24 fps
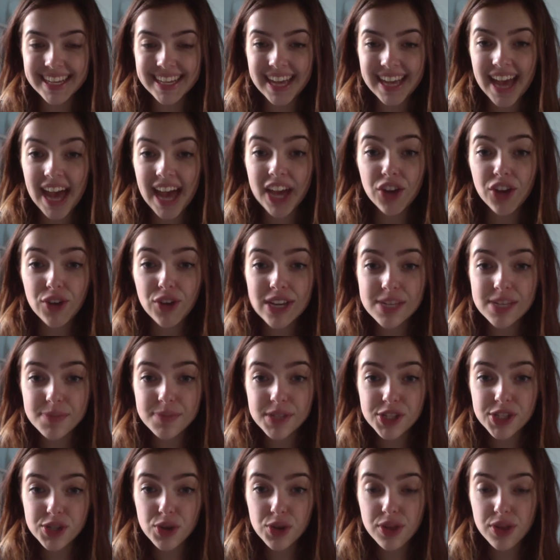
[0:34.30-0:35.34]
At
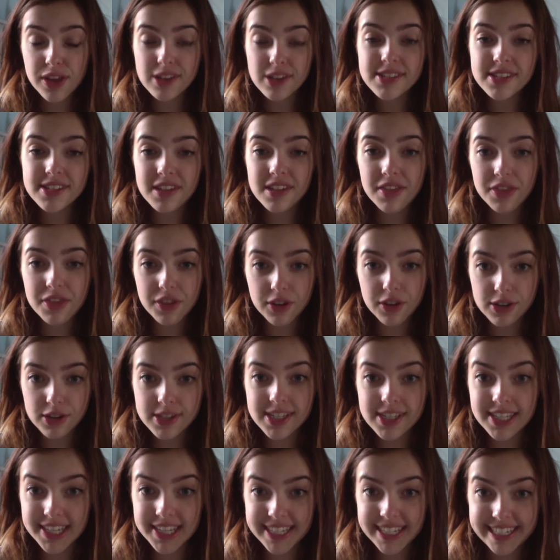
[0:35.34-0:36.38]
Christmas
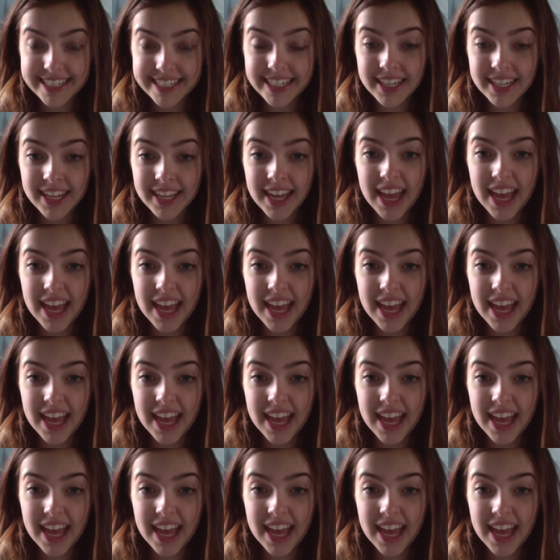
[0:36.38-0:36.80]
2013,